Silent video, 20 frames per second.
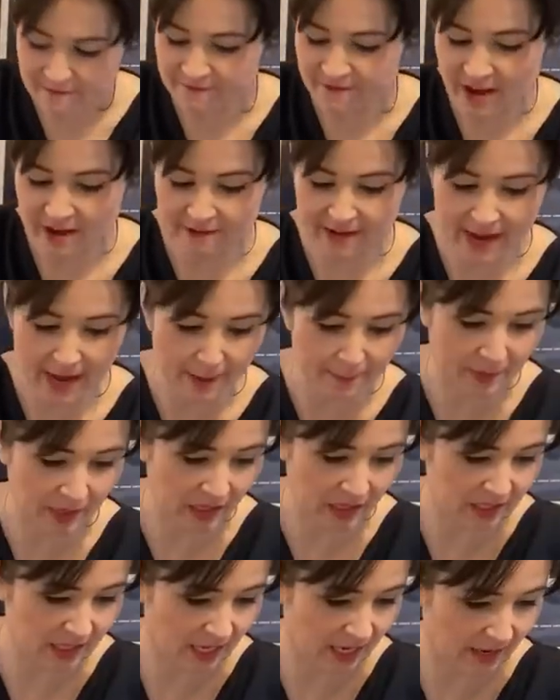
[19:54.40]
mm, Very happy
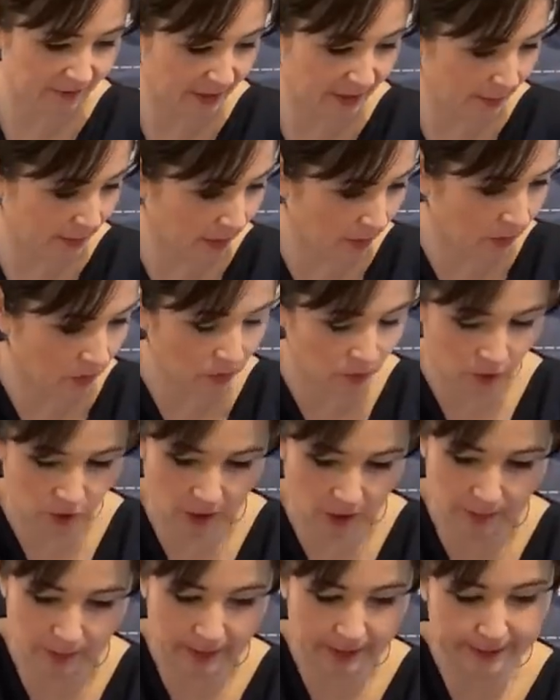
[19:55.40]
to have it in my
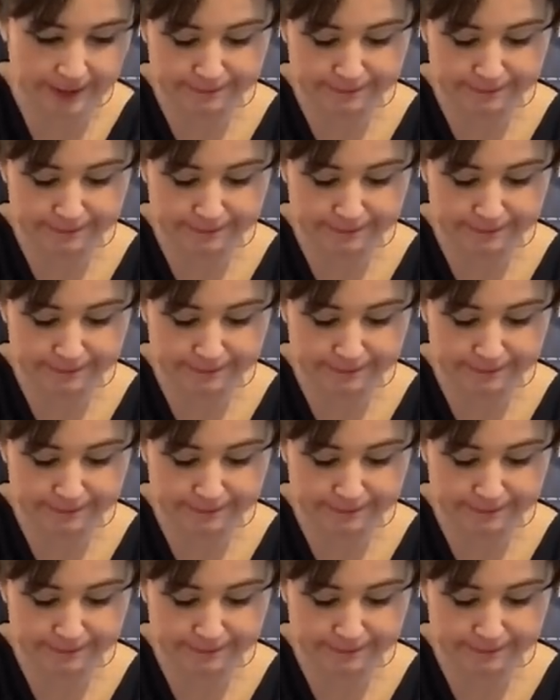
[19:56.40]
wardrobe.